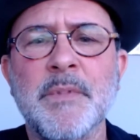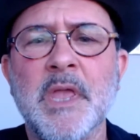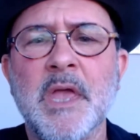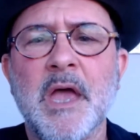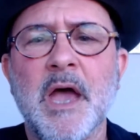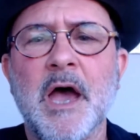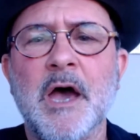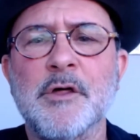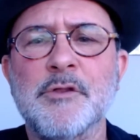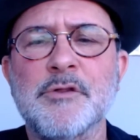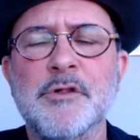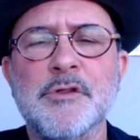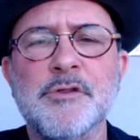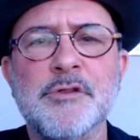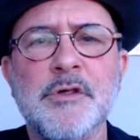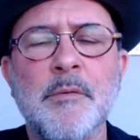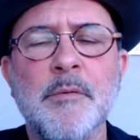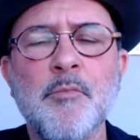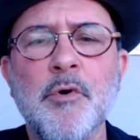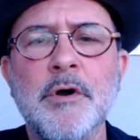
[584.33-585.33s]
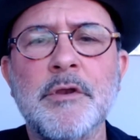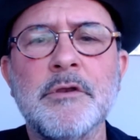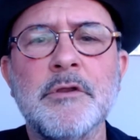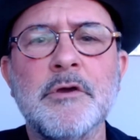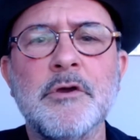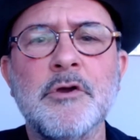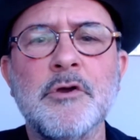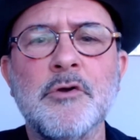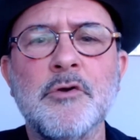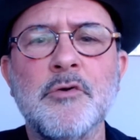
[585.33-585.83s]
as someone
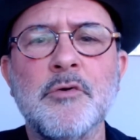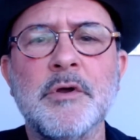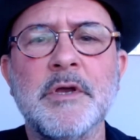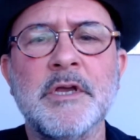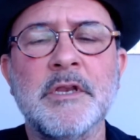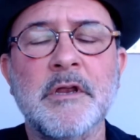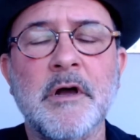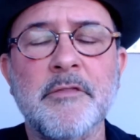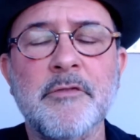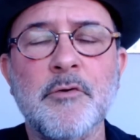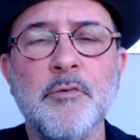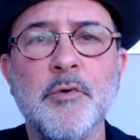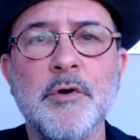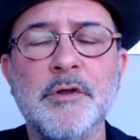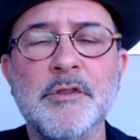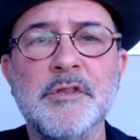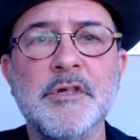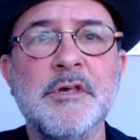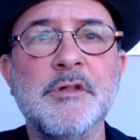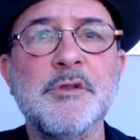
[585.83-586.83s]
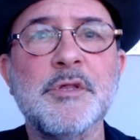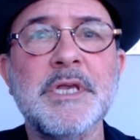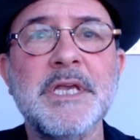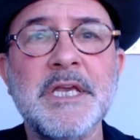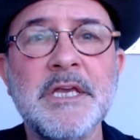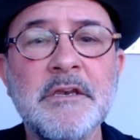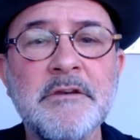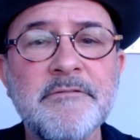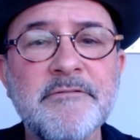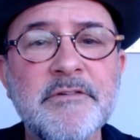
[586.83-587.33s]
who, in other words, is
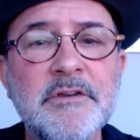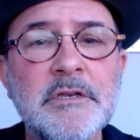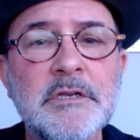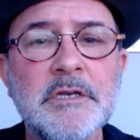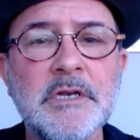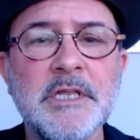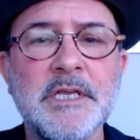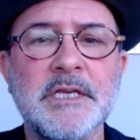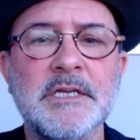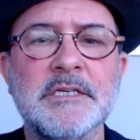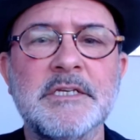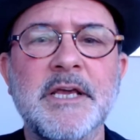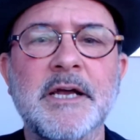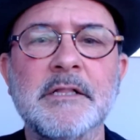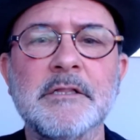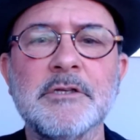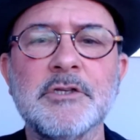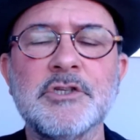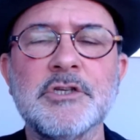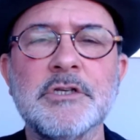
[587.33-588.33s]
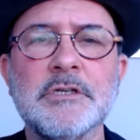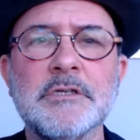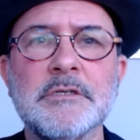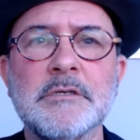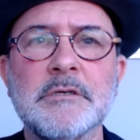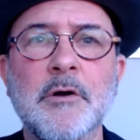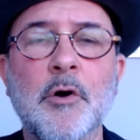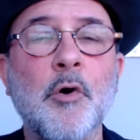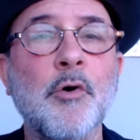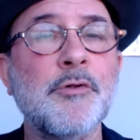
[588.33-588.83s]
infinitely intelligent,
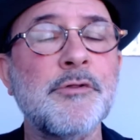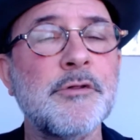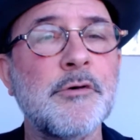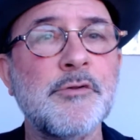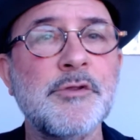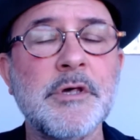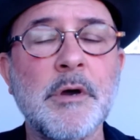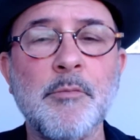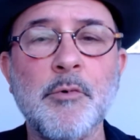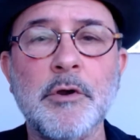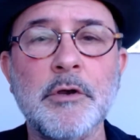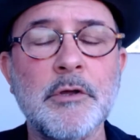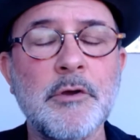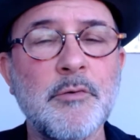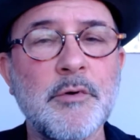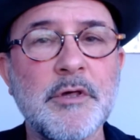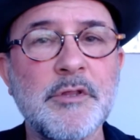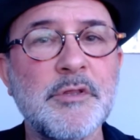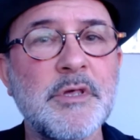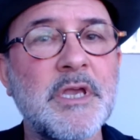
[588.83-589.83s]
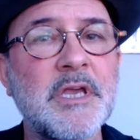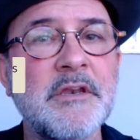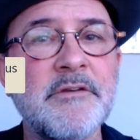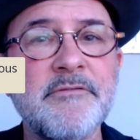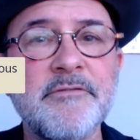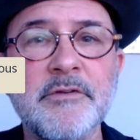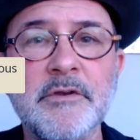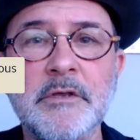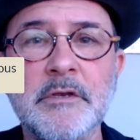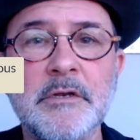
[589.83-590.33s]
also someone who is
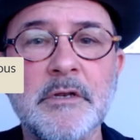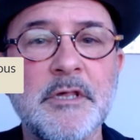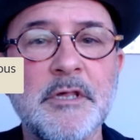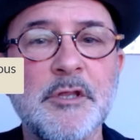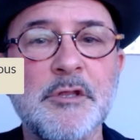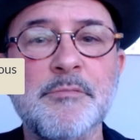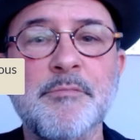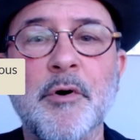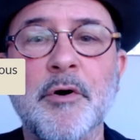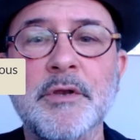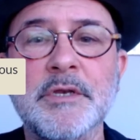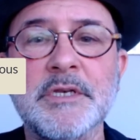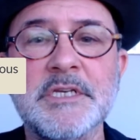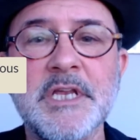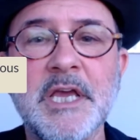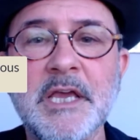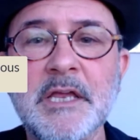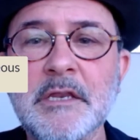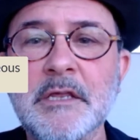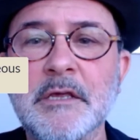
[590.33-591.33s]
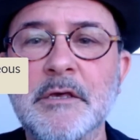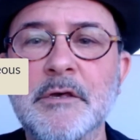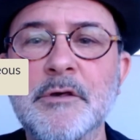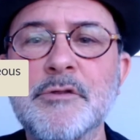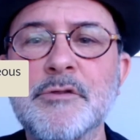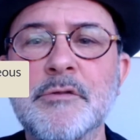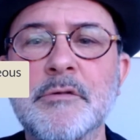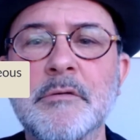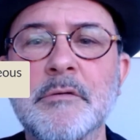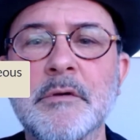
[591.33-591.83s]
infinitely
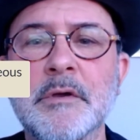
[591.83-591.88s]
spontaneous,